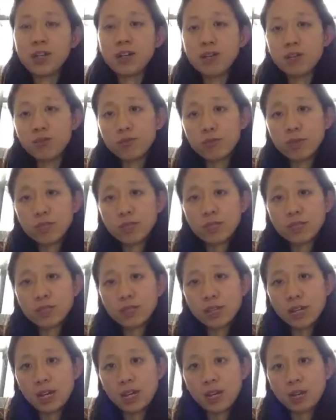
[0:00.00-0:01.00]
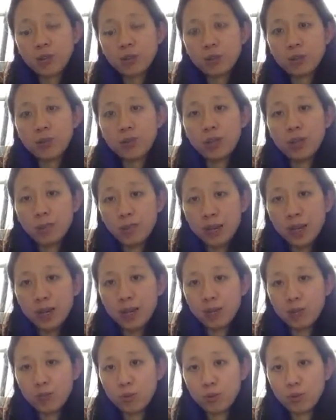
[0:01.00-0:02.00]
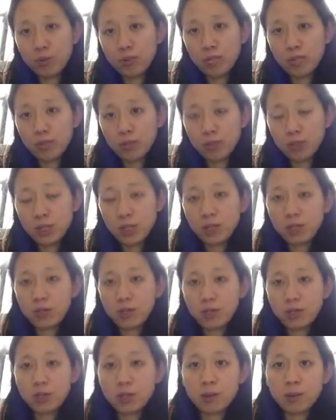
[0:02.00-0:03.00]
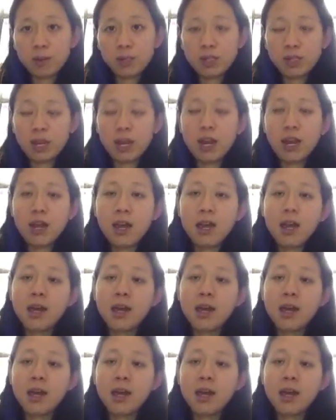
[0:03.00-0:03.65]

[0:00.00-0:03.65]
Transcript: if we didn't sign on with repay, which gives an interest subsidy.